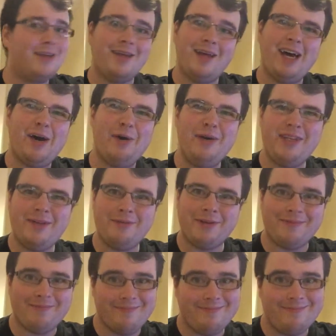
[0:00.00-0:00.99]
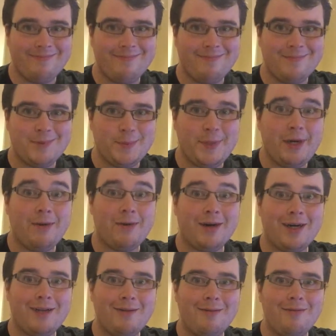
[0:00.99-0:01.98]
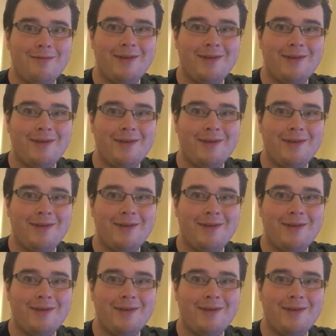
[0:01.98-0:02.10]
How are we doing? It's been a while.